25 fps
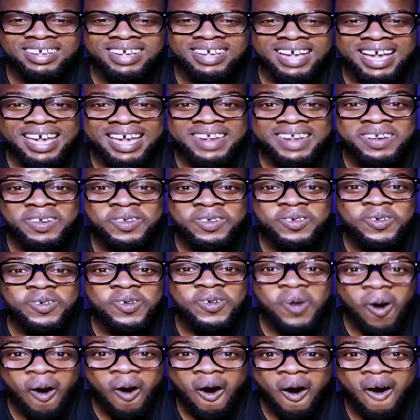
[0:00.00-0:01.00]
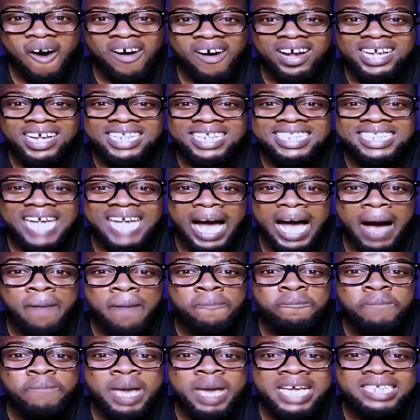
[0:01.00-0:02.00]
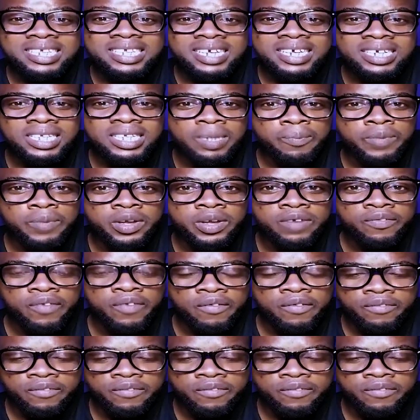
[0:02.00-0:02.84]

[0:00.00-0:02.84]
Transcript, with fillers: and yo, it's amazing. It's a beautiful